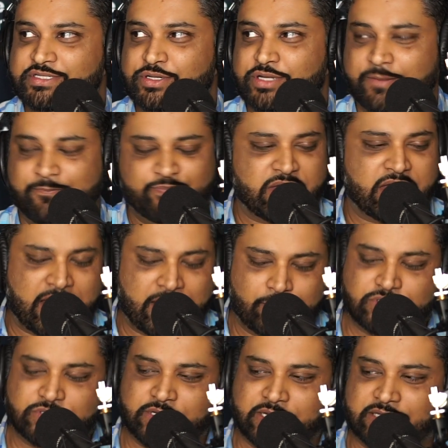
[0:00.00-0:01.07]
They're like, how
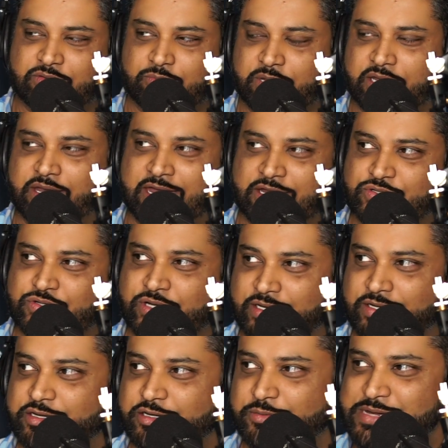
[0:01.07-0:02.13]
would you like to make extra
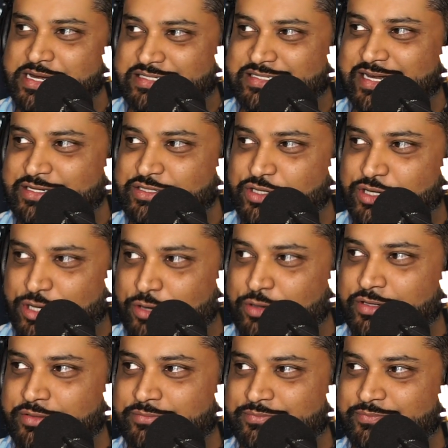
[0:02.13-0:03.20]
income outside your
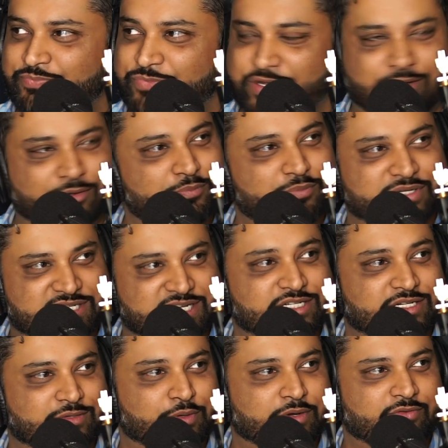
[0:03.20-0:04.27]
current,
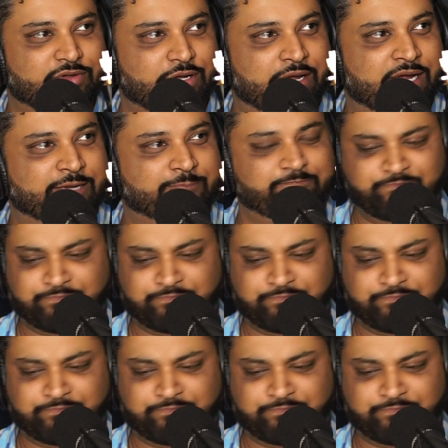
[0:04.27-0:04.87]
position wherever you're at?